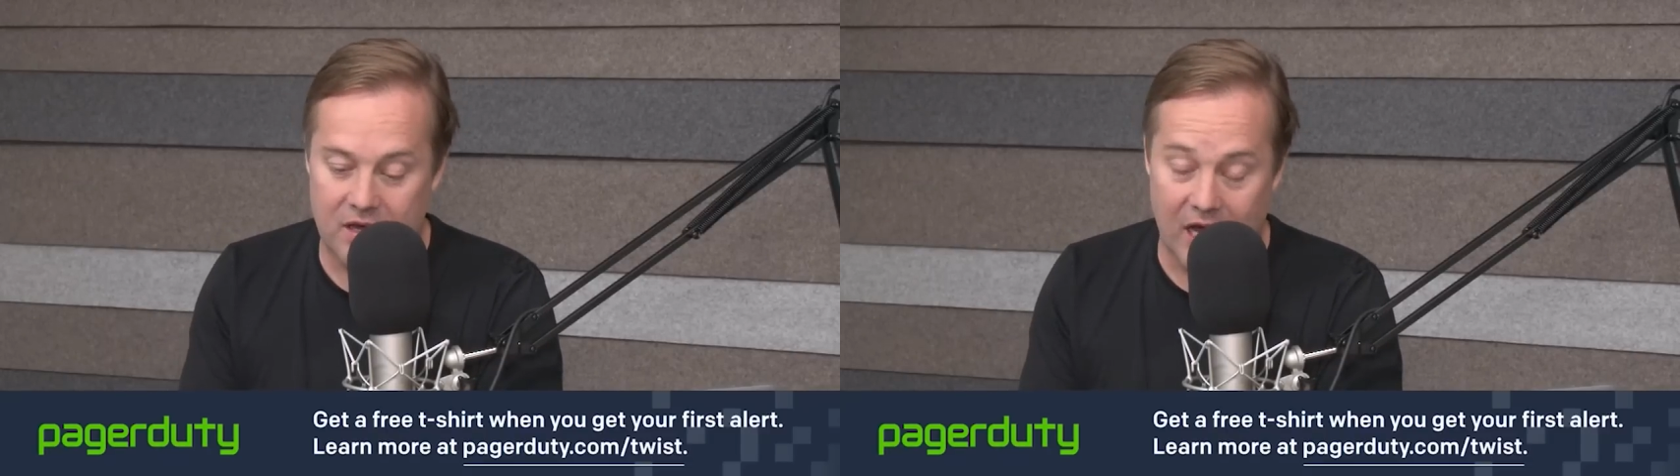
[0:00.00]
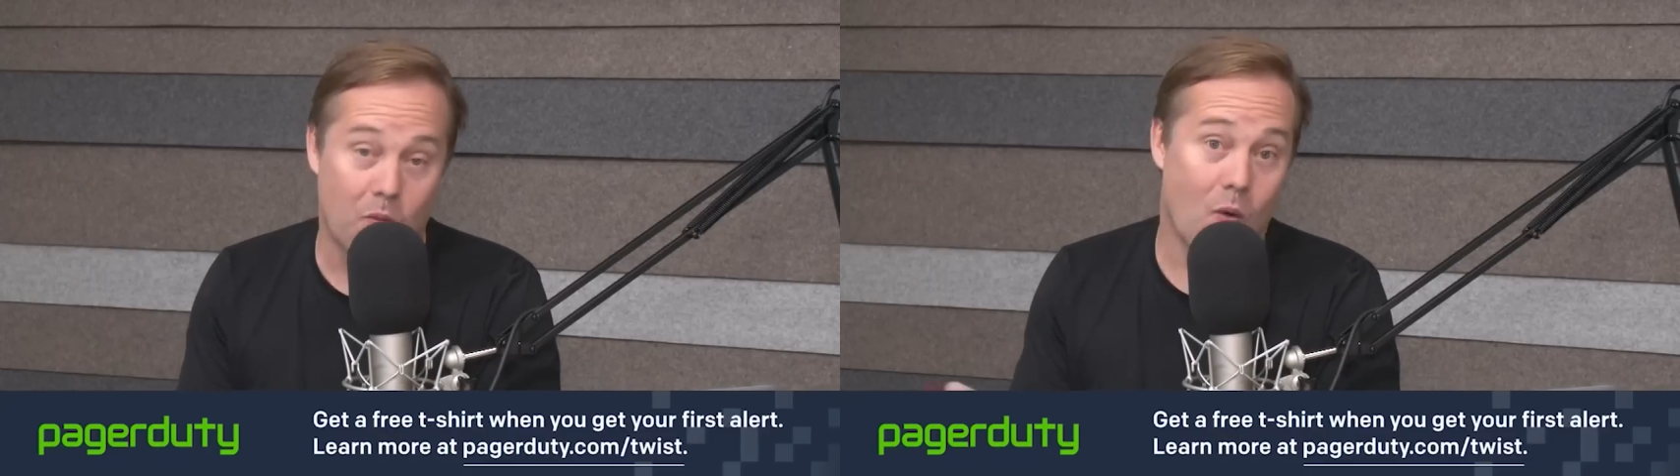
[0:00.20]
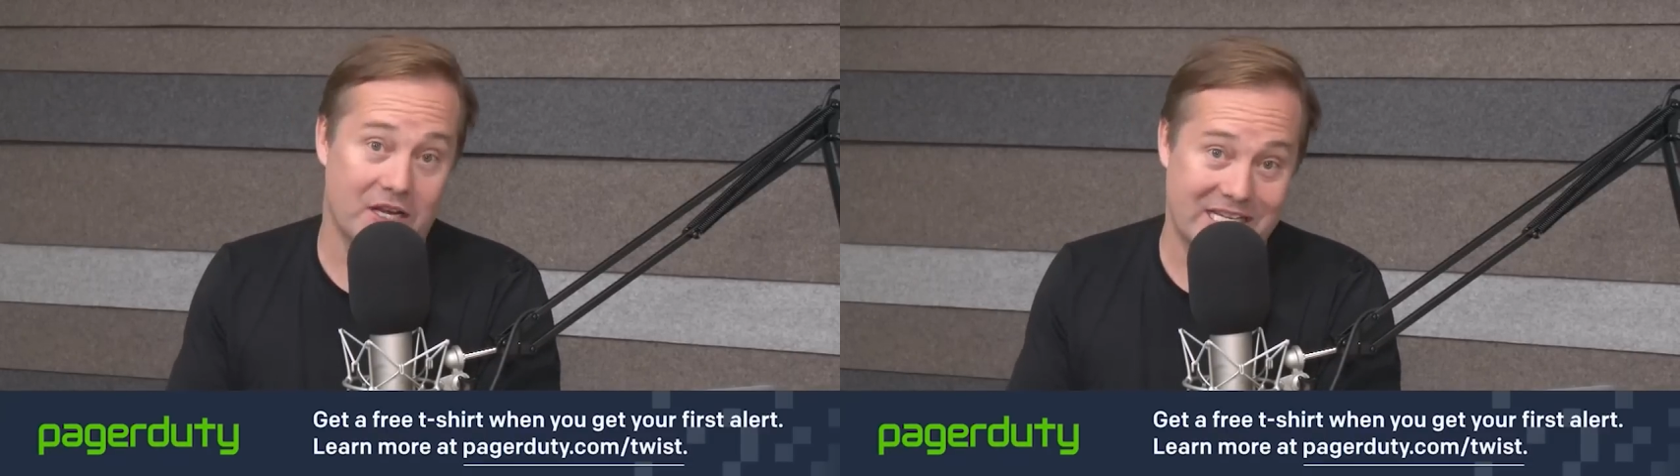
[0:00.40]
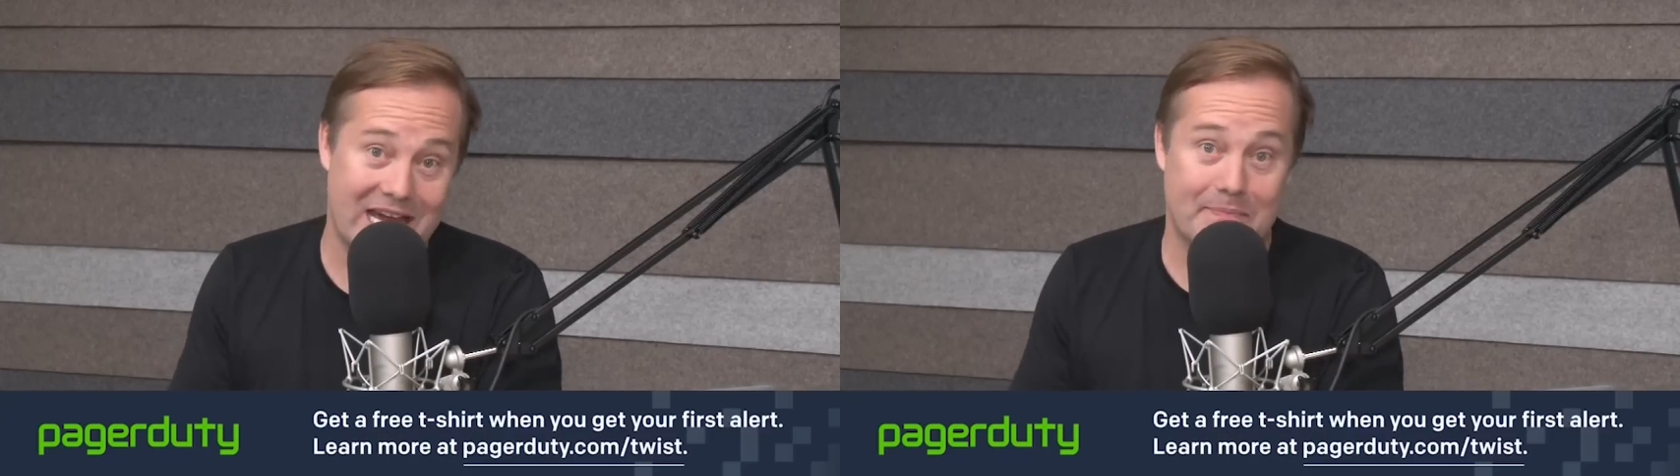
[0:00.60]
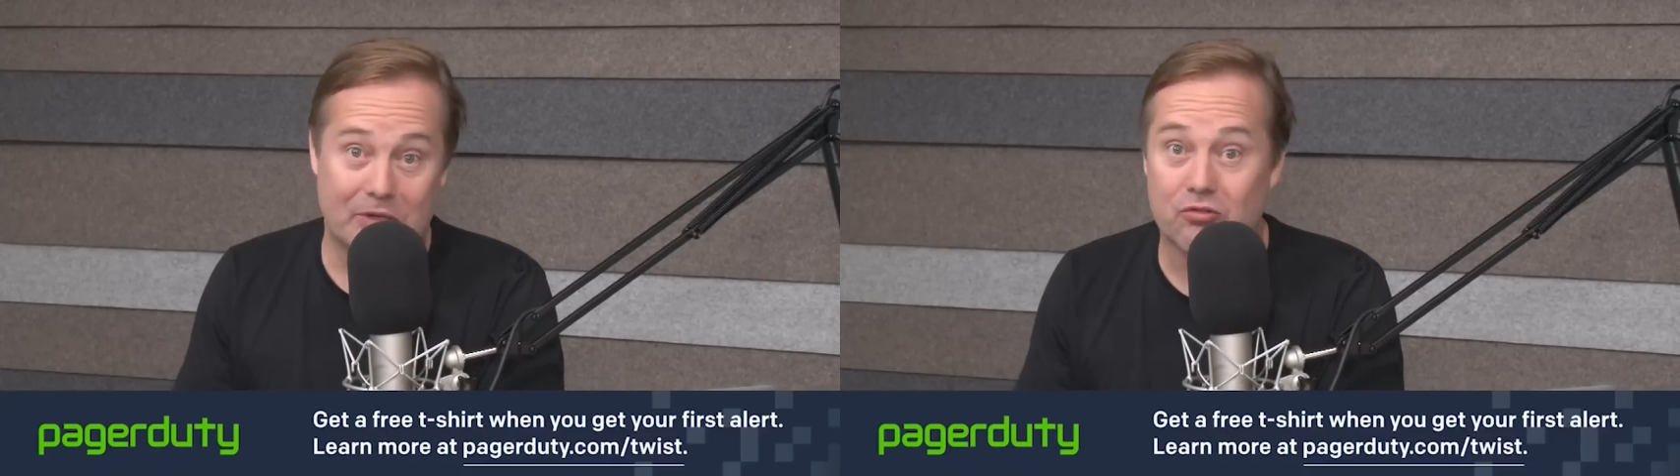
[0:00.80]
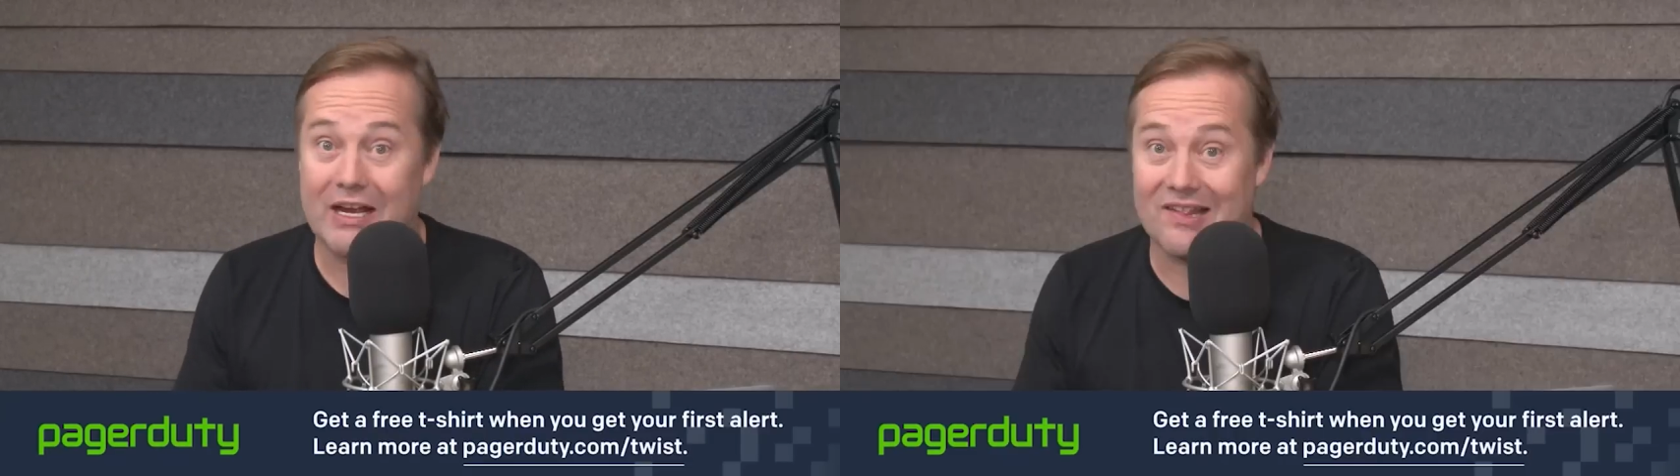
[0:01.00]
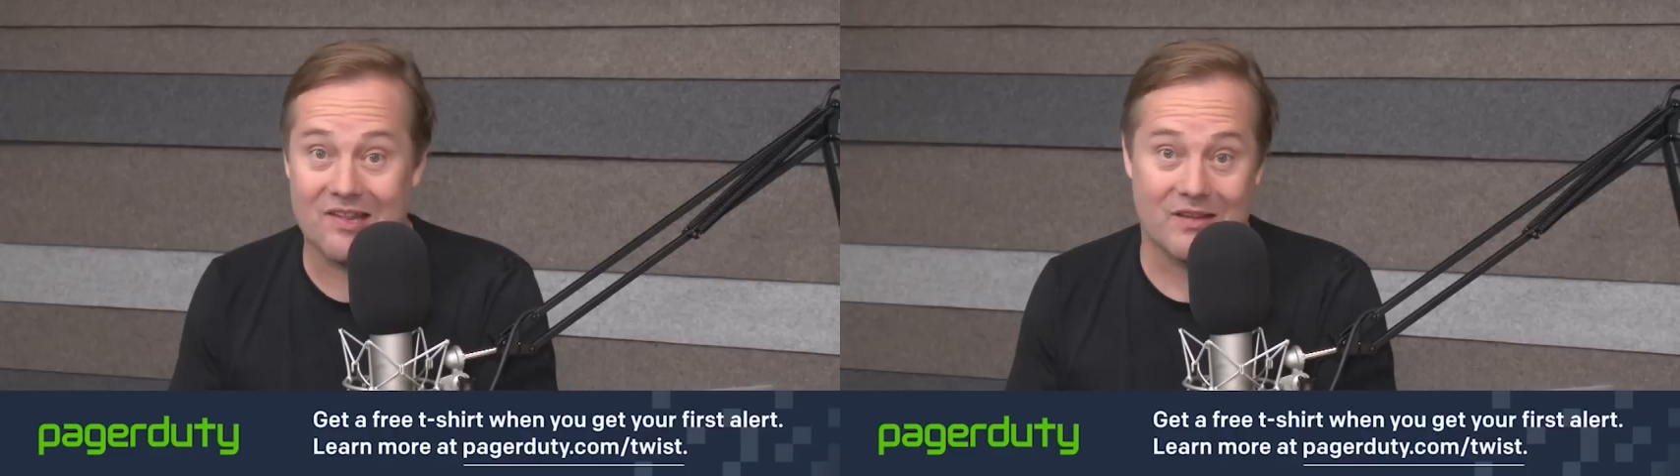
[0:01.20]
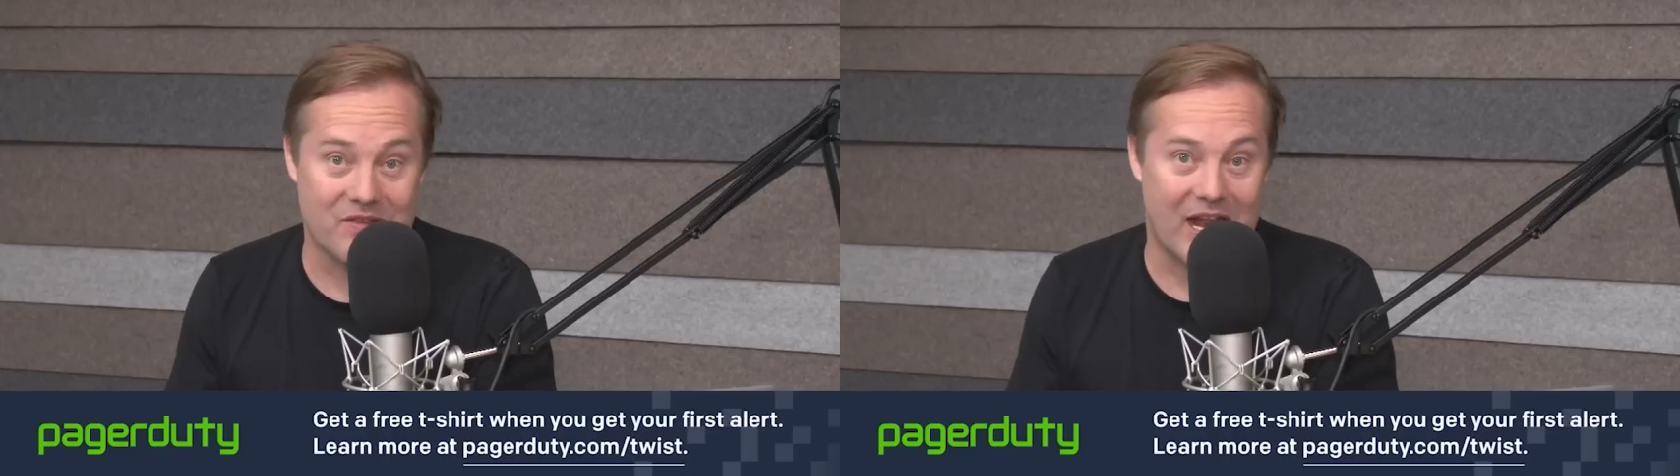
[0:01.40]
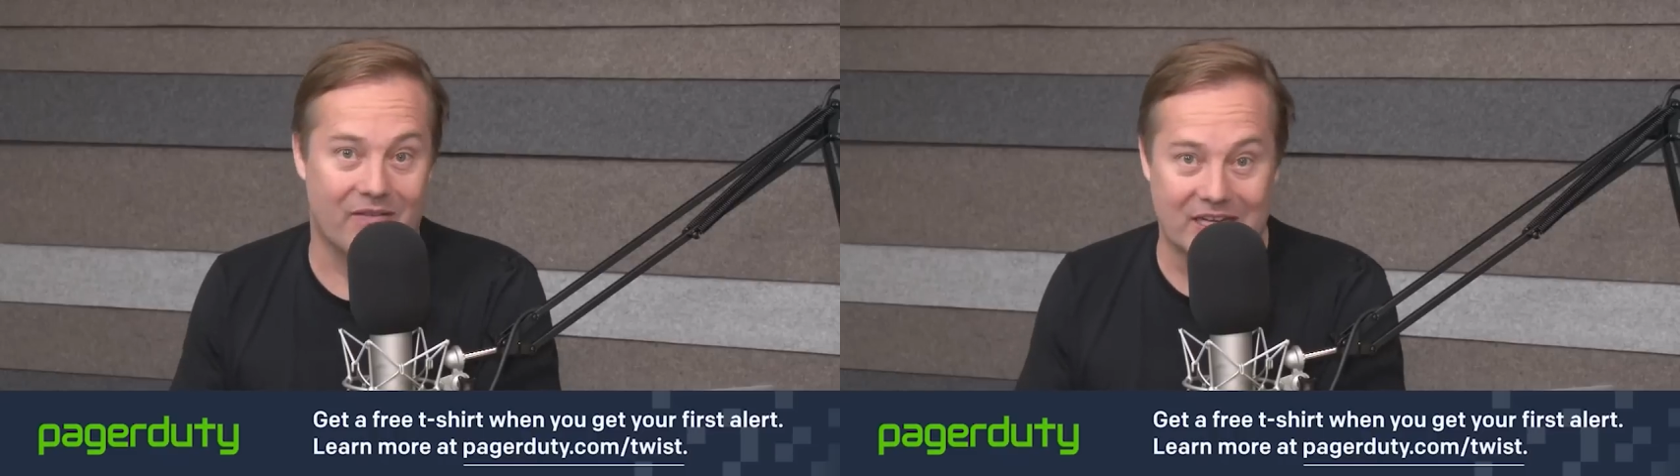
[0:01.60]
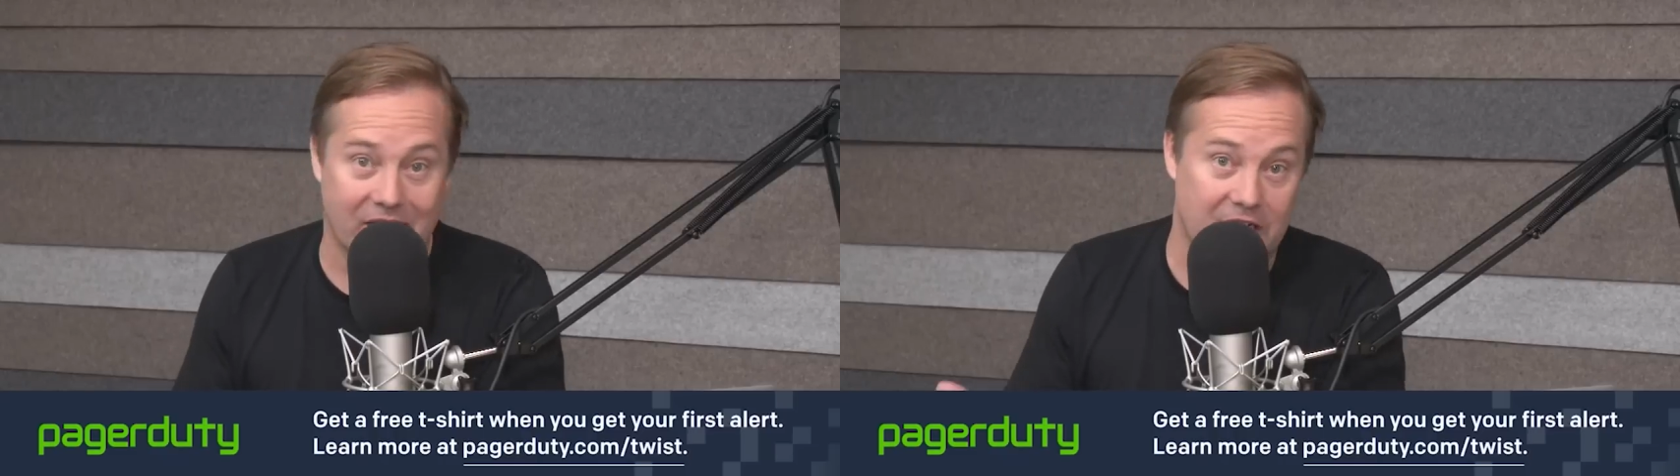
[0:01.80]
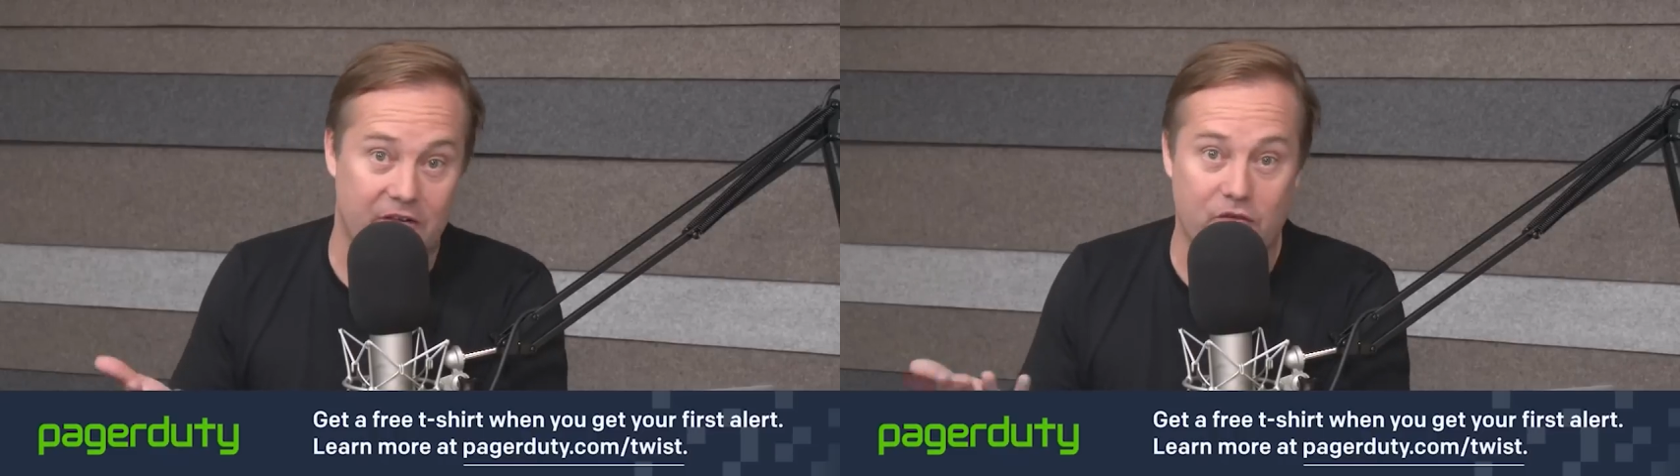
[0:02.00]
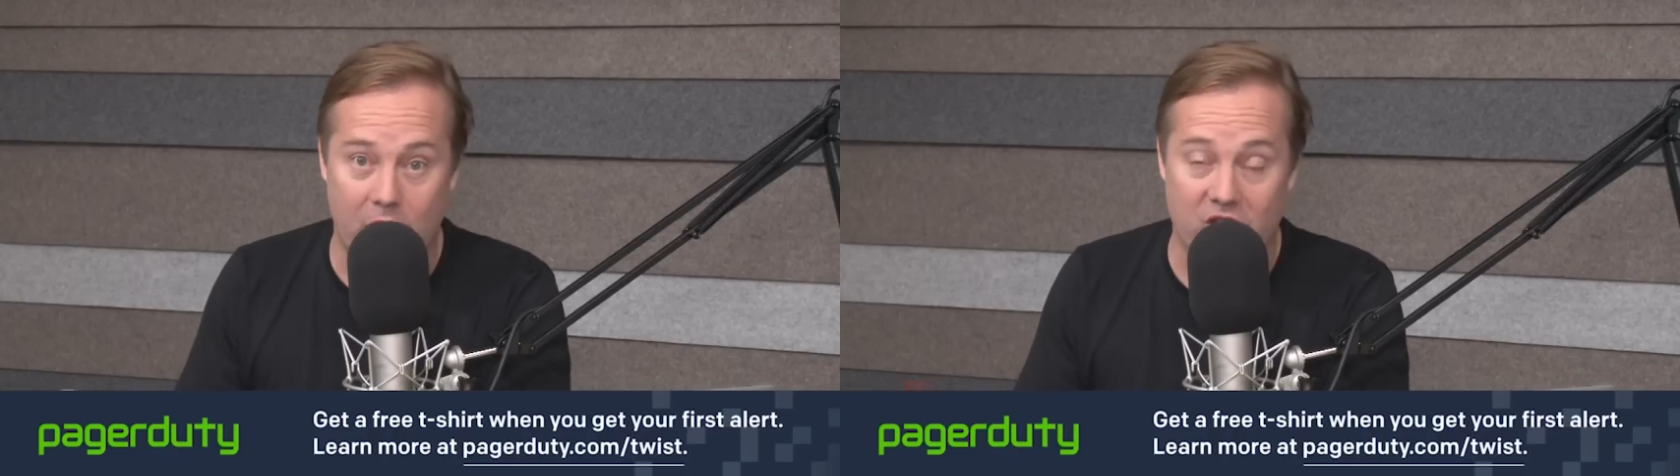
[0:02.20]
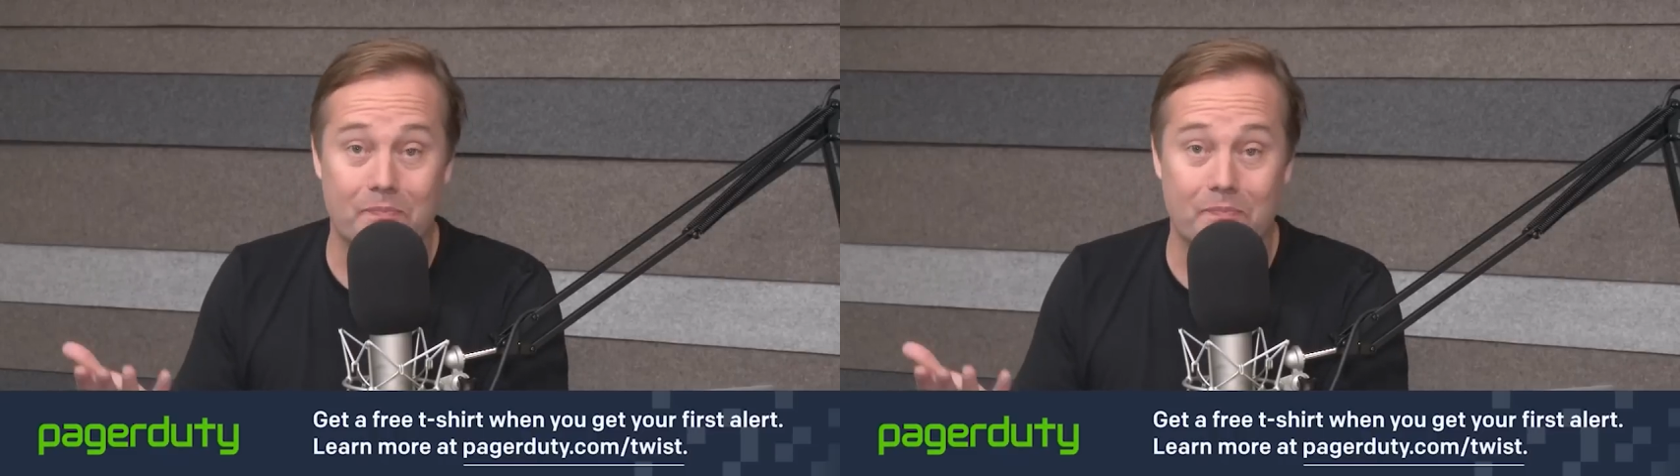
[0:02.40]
Uh, one, you got to build great systems that are redundant, of course,